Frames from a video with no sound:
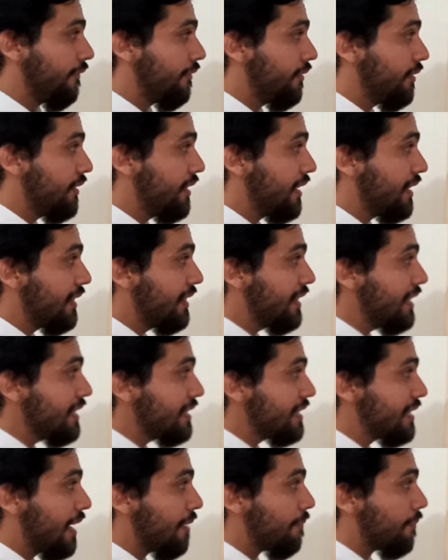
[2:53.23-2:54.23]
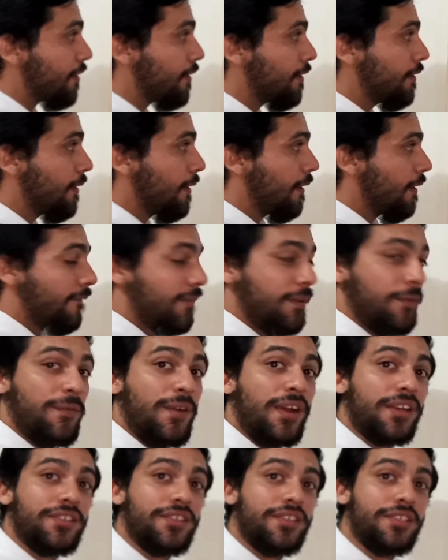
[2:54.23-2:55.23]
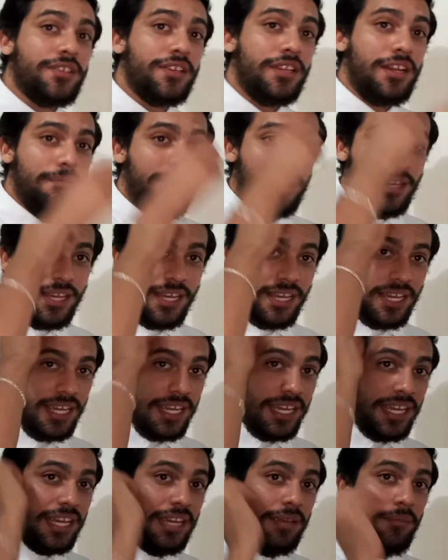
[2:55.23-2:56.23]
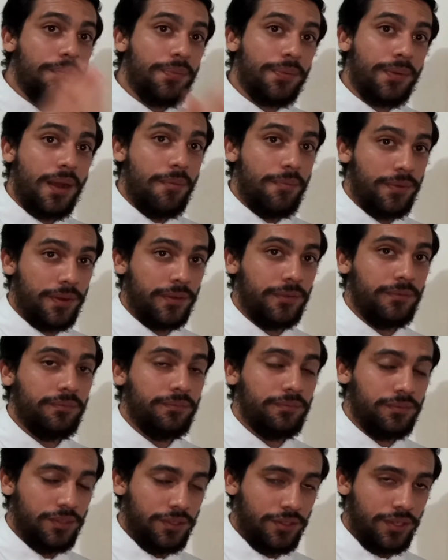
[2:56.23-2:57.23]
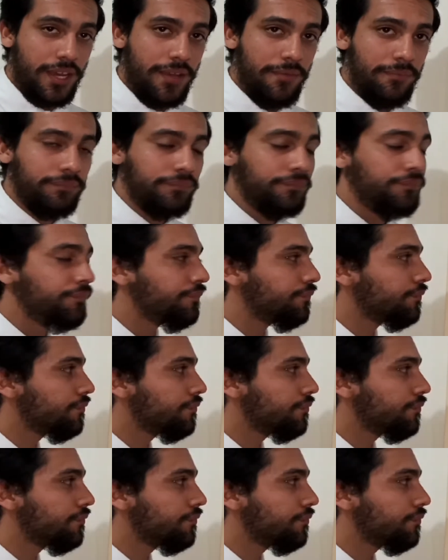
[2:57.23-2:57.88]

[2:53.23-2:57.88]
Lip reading: than this number, the fraction is gonna be improper, okay?